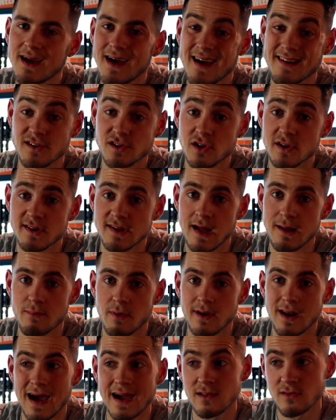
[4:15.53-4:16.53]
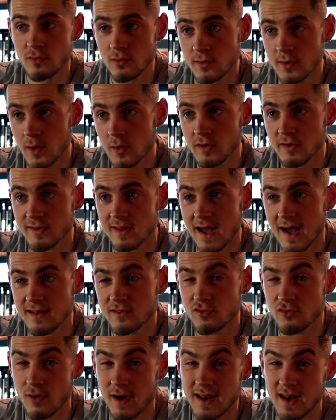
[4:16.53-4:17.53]
as I just said, but I do notice
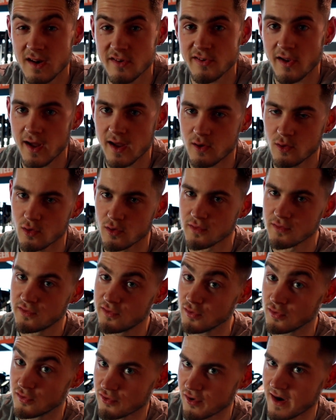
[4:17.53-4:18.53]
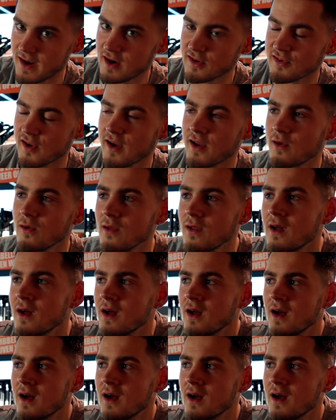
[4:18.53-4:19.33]
that training cycle to training cycle,